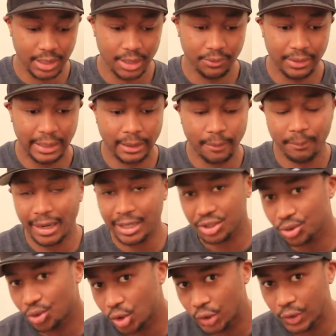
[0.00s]
give you like a
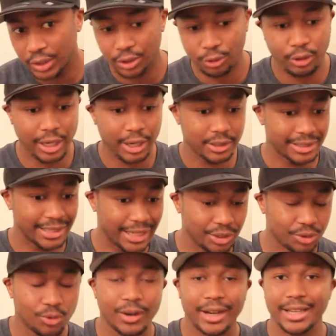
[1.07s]
backstory to how it's
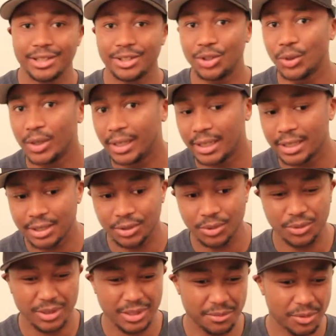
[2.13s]
like, to why he's doing this,
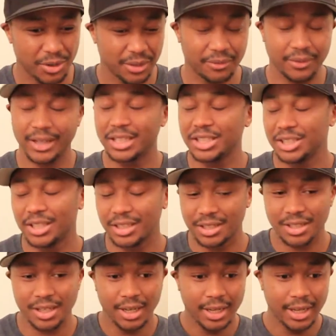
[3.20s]
to his
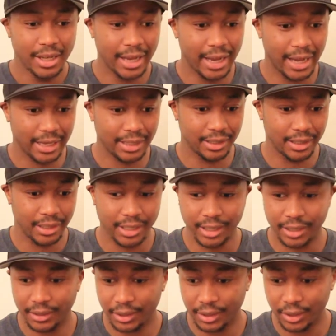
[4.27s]
motivations, and
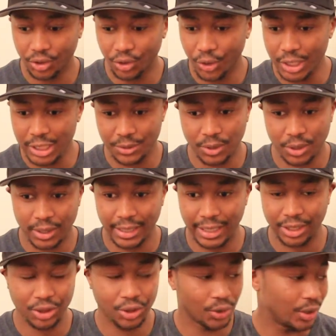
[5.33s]
Thor as well.
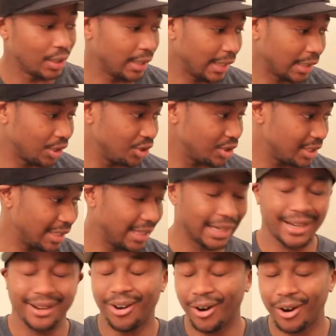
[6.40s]
Like Thor, like you see
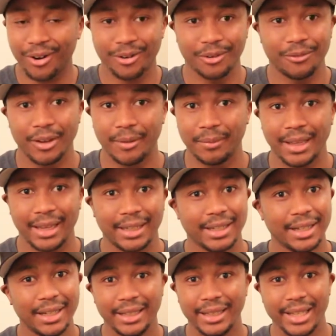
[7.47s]
like an arc of him, like
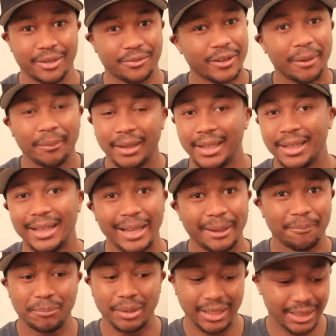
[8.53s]
his family
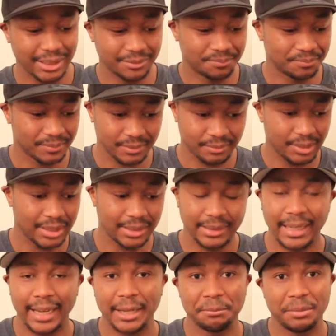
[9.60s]
like being
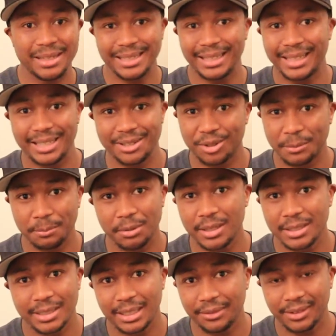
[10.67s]
dead, basically his own
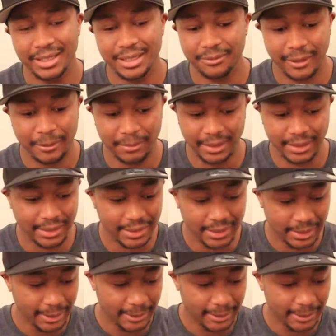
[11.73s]
person left in his family,